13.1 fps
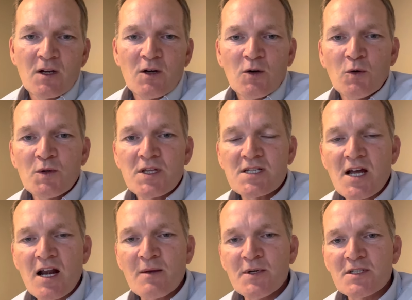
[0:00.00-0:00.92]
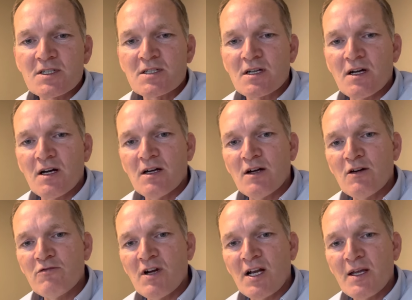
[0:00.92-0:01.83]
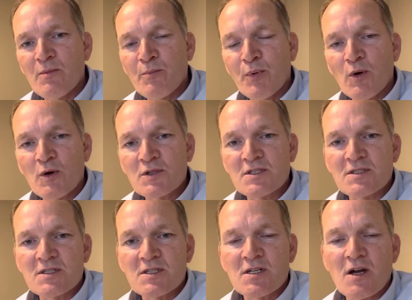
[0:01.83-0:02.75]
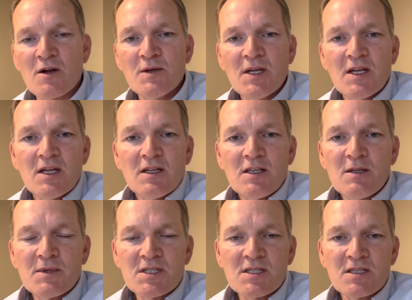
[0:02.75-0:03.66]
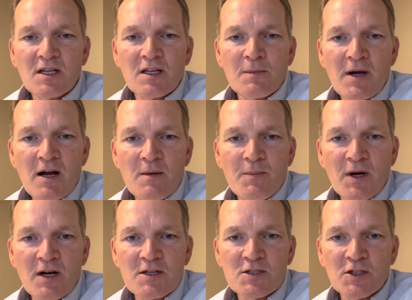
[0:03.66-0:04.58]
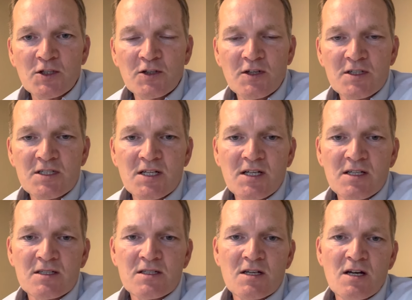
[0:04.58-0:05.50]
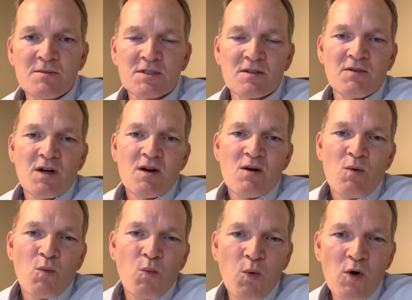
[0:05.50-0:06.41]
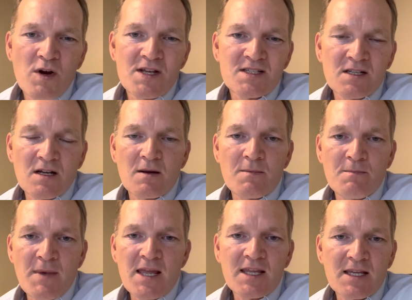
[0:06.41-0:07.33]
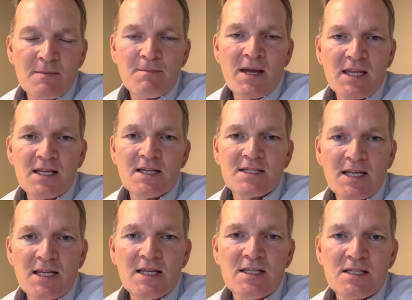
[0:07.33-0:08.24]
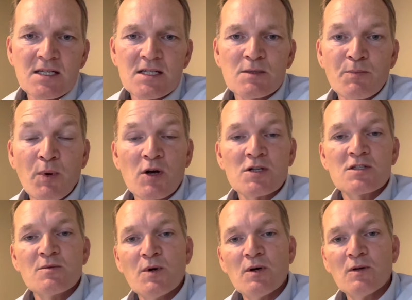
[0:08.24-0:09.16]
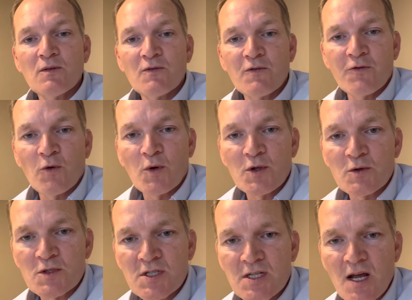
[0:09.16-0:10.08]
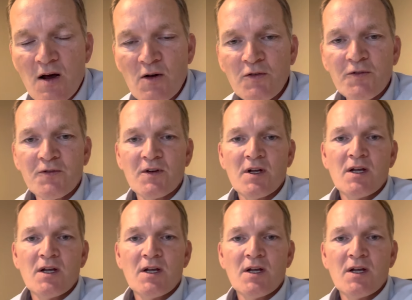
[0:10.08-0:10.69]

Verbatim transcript: All these elements are, are really important. So you must think about biosecurity in terms of what is going to make it make it as easy as possible for yourself,